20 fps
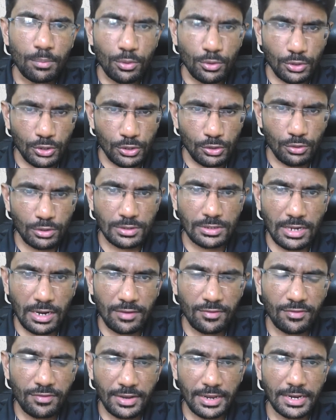Put
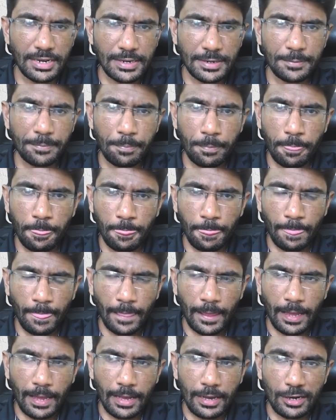yourself in
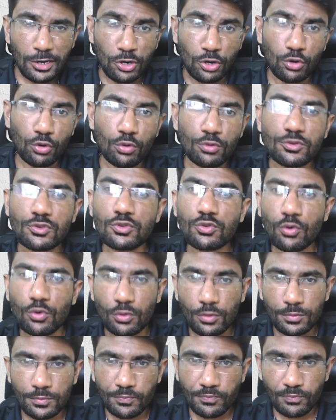growth
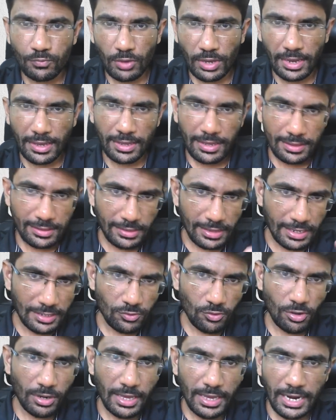zone. Okay, that
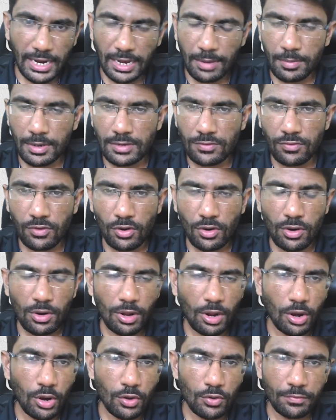is what I recommend for
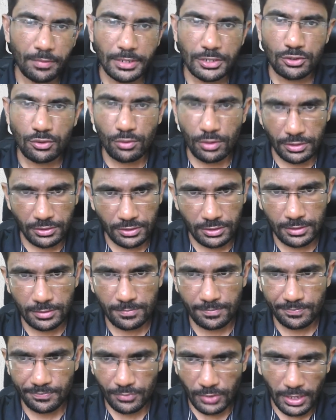all of my students.
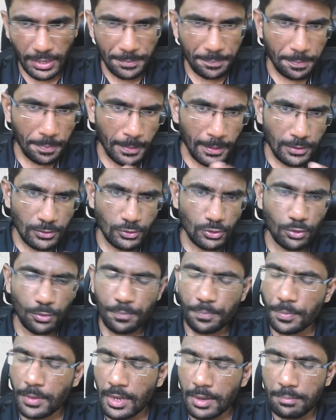Okay, so
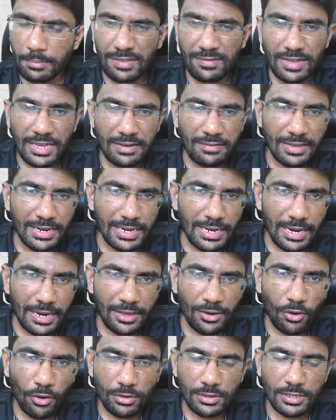be very, very
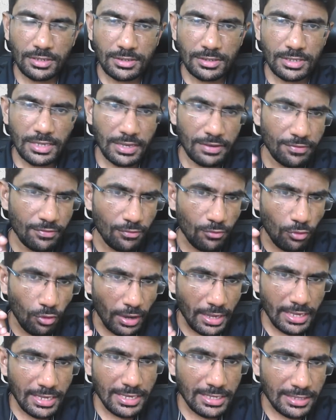clear on this. If
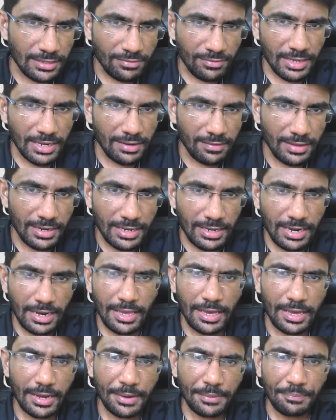why is very, very
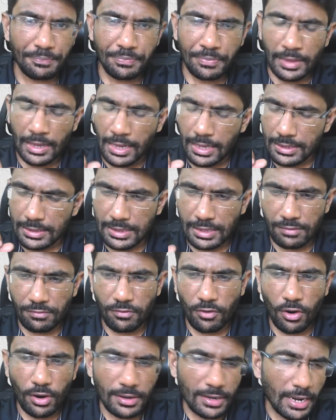clear, the
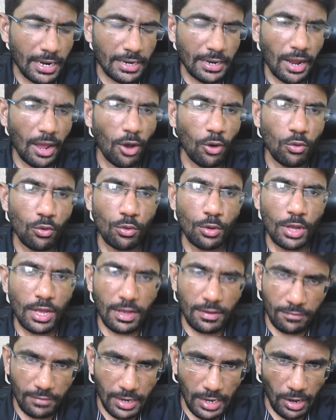what and how
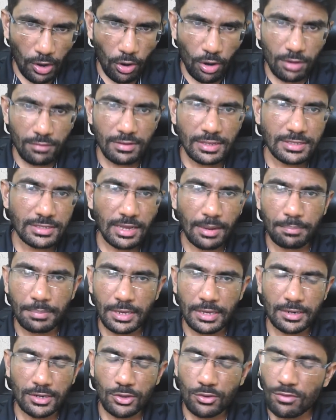will always
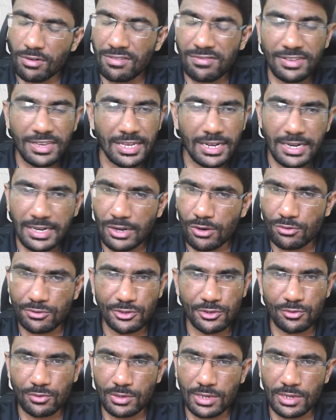appear. You will figure it out.